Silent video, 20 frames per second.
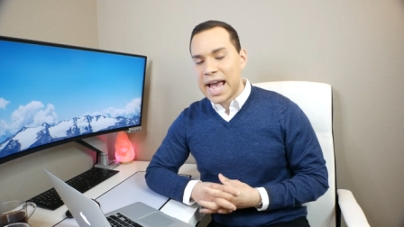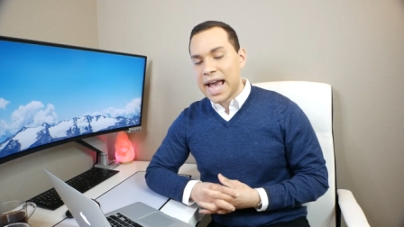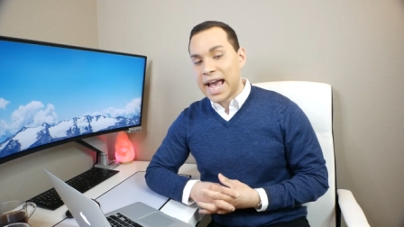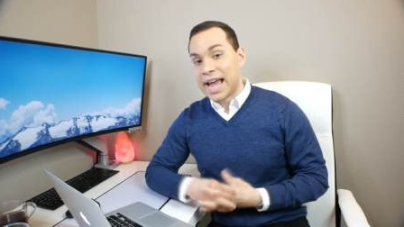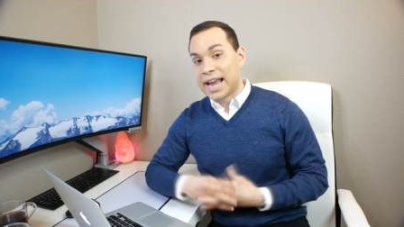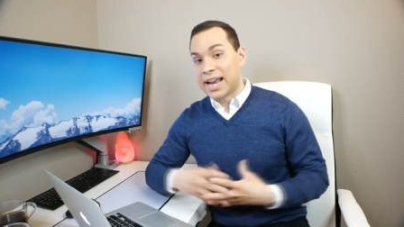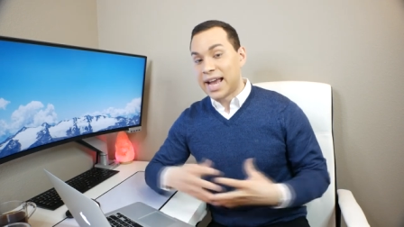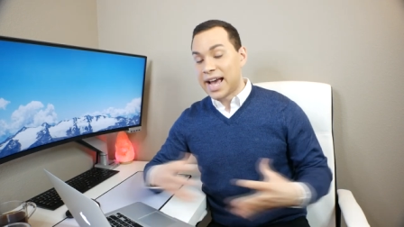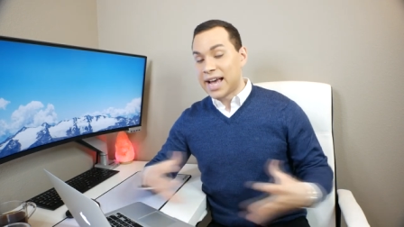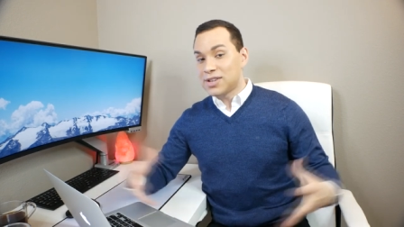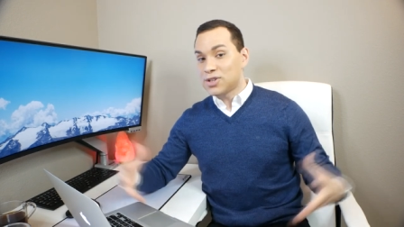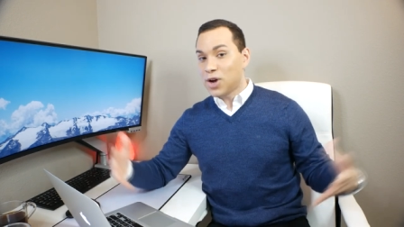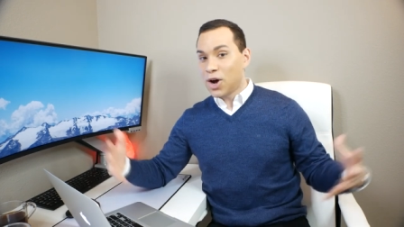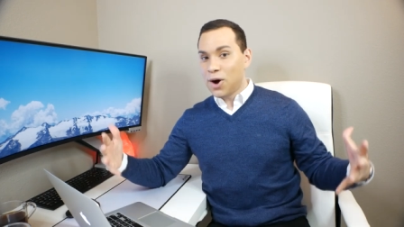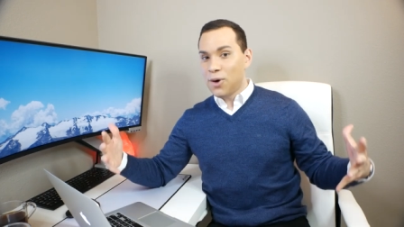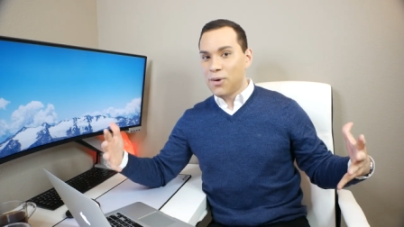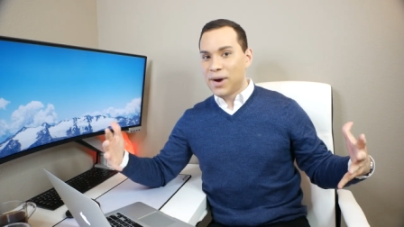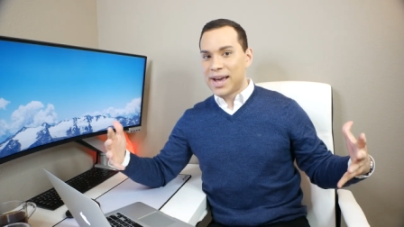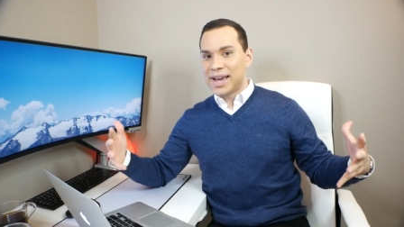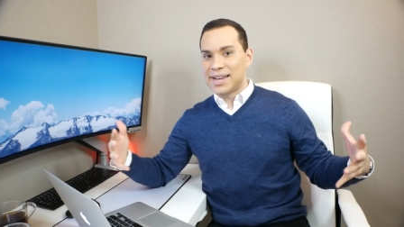And as
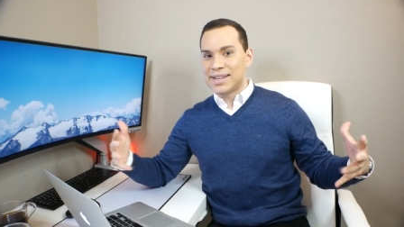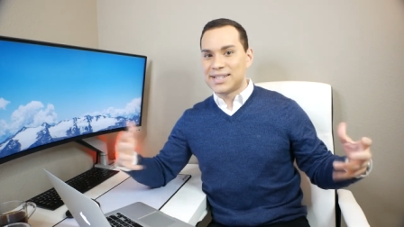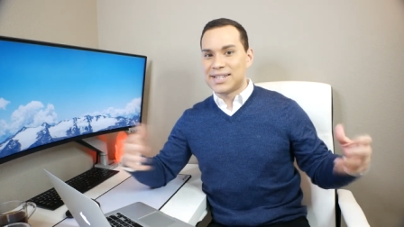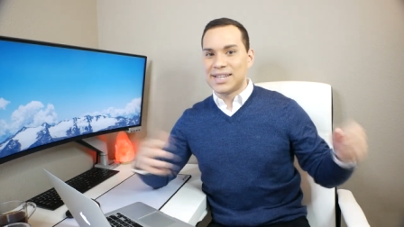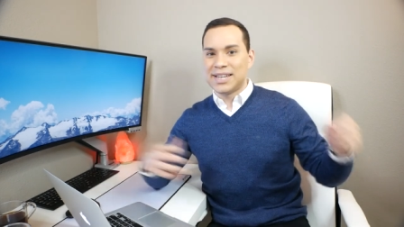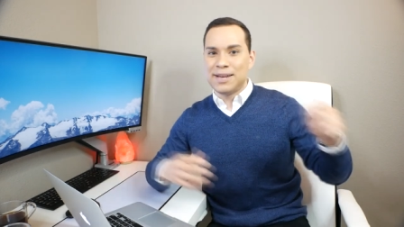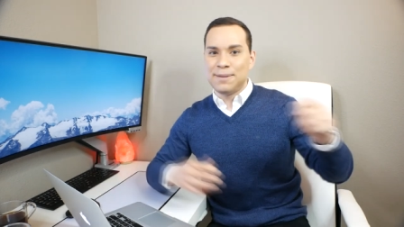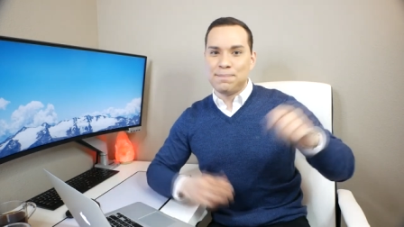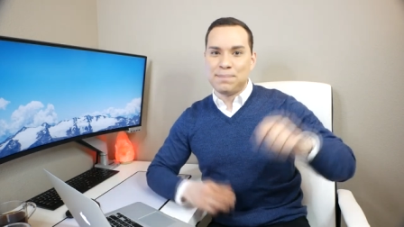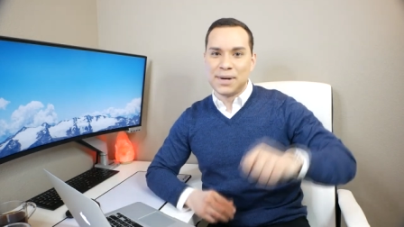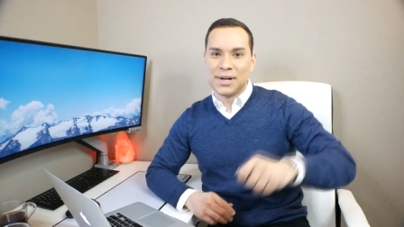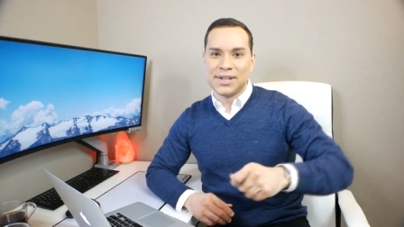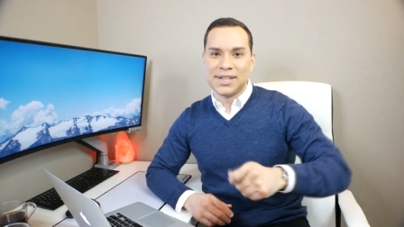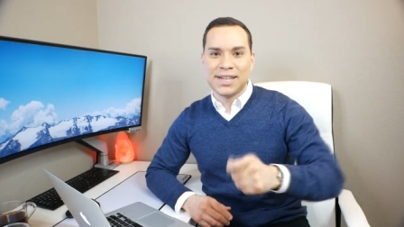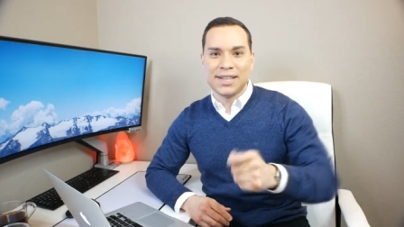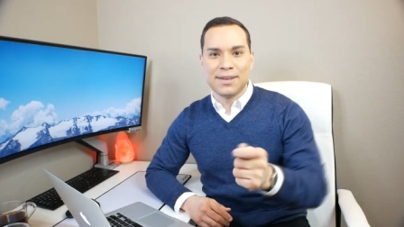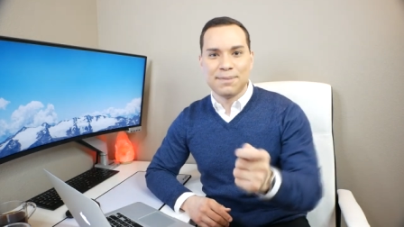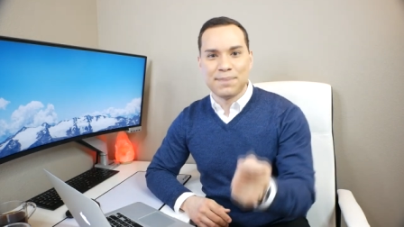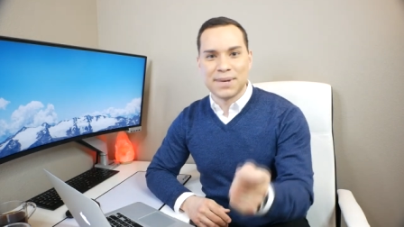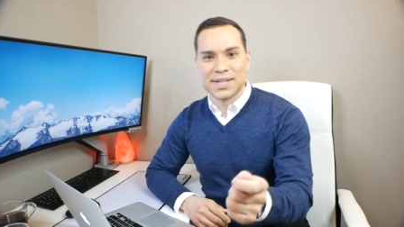always, keep
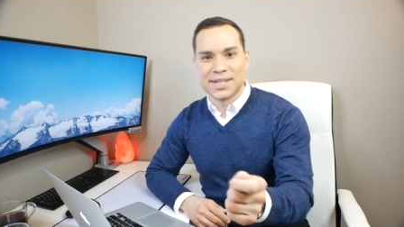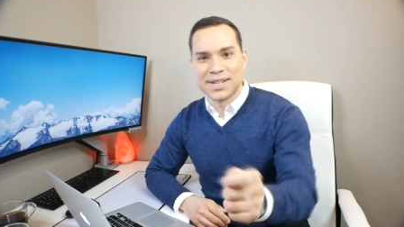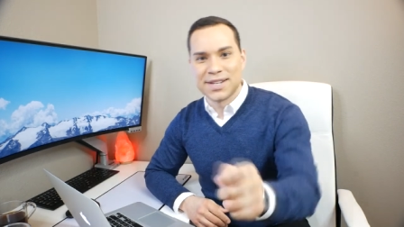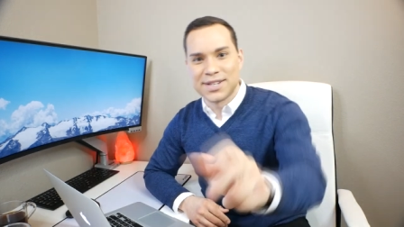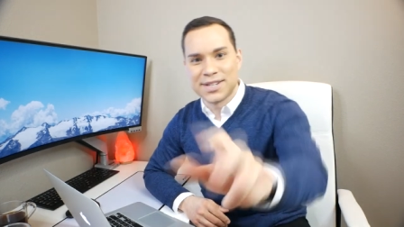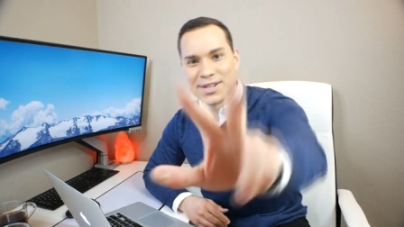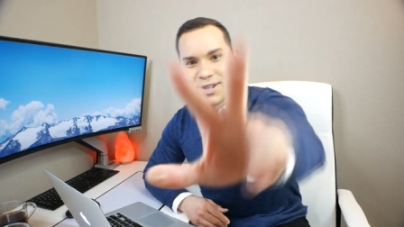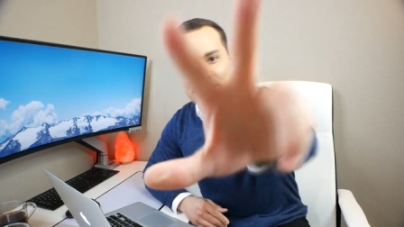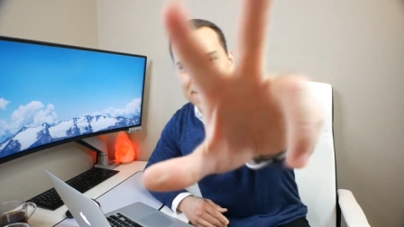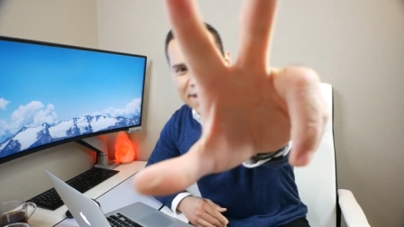building the business you